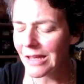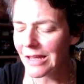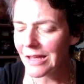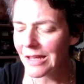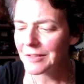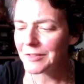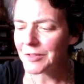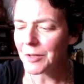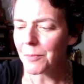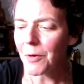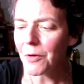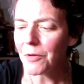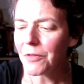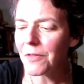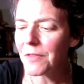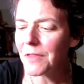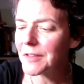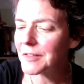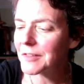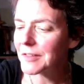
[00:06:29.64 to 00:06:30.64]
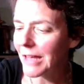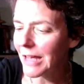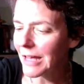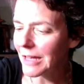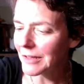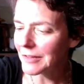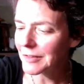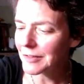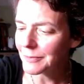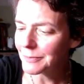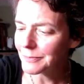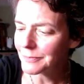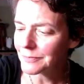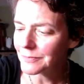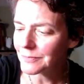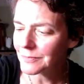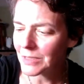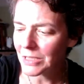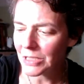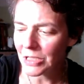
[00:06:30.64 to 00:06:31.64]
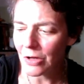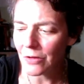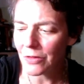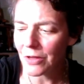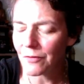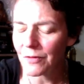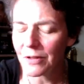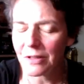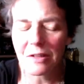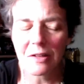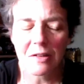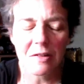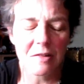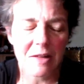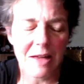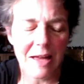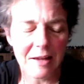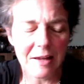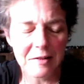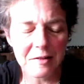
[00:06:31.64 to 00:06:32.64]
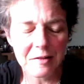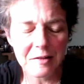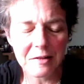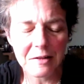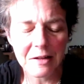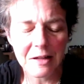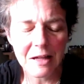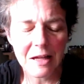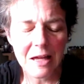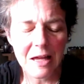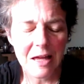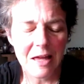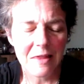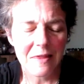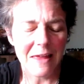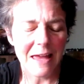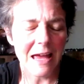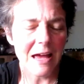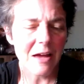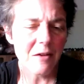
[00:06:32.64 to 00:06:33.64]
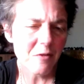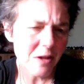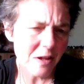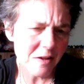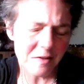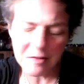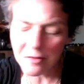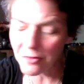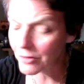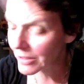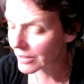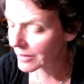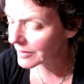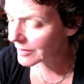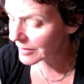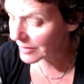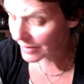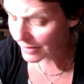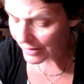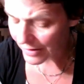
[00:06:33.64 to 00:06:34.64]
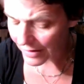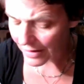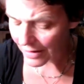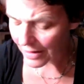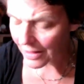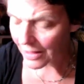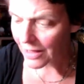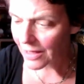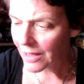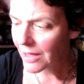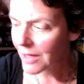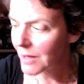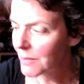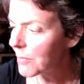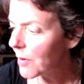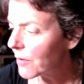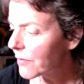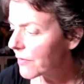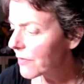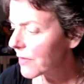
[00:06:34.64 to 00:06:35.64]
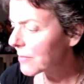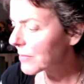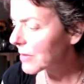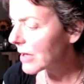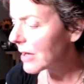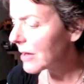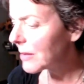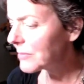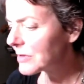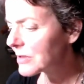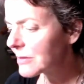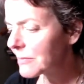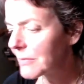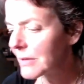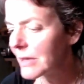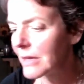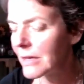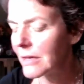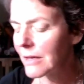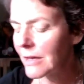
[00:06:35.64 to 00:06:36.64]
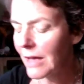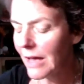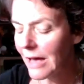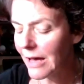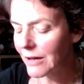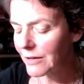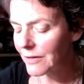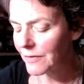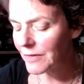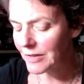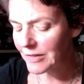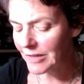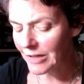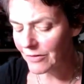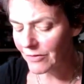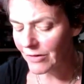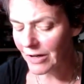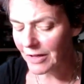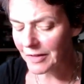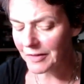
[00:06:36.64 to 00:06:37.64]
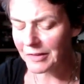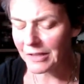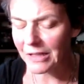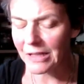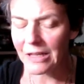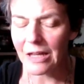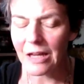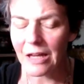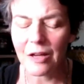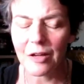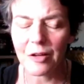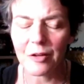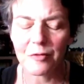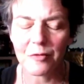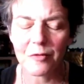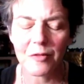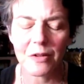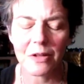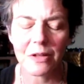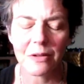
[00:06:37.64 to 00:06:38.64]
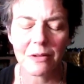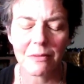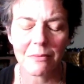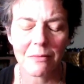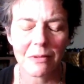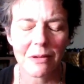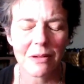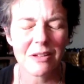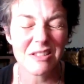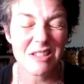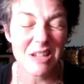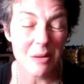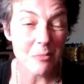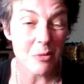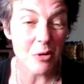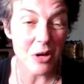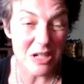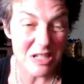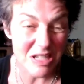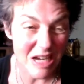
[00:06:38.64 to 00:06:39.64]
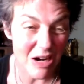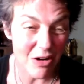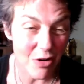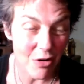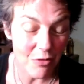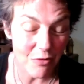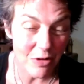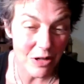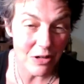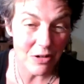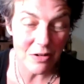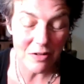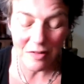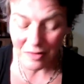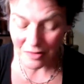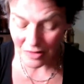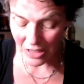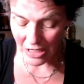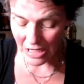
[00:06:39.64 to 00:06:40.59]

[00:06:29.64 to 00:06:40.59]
So both of these decks, you know, they're vintage decks. They have histories. Both of them come to me out of the generosity of contemporary tarot readers,